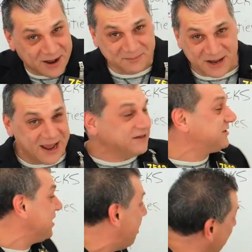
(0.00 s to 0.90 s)
Omniacs.
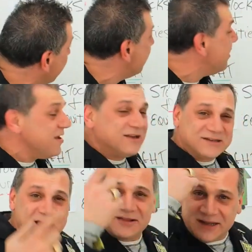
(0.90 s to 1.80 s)
So, it's
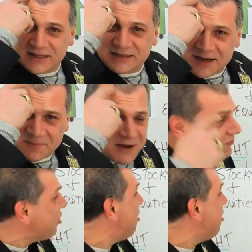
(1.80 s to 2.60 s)
not that there's something